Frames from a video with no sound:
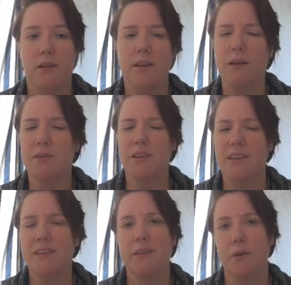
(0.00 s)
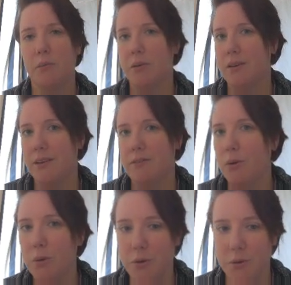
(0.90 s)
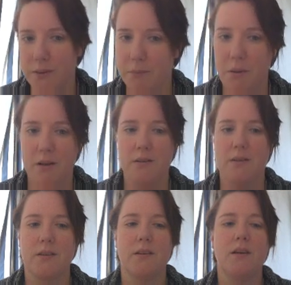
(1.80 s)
And that was an easy one because I've told you it's a person.